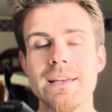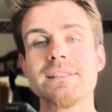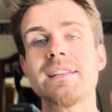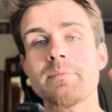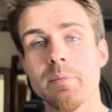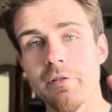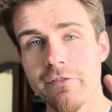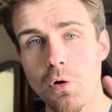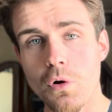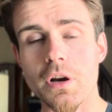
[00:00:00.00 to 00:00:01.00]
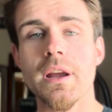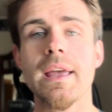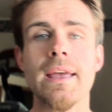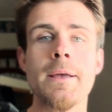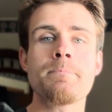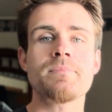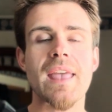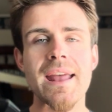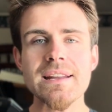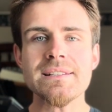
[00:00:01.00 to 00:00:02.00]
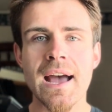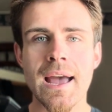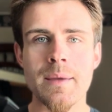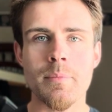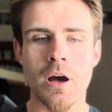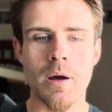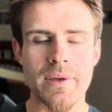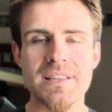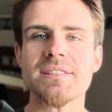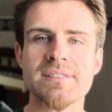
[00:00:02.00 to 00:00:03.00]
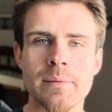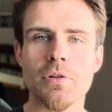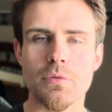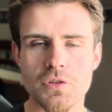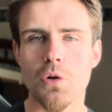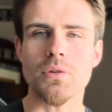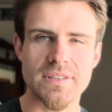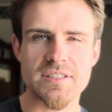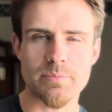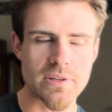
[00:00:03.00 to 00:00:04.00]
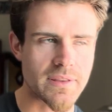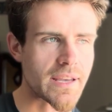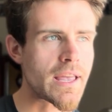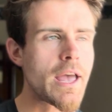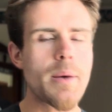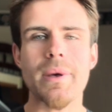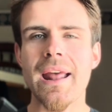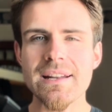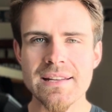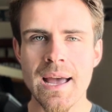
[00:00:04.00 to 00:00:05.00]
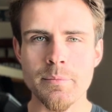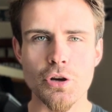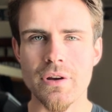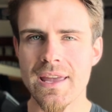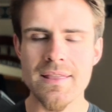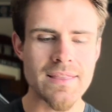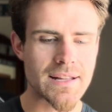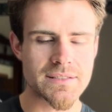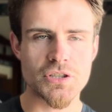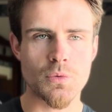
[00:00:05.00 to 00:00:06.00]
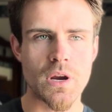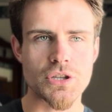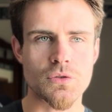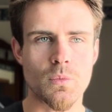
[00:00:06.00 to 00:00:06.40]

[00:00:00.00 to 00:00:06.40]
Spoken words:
Tip number 4, anytime, and this is similar with the whole discipline thing, but anytime you're in that situation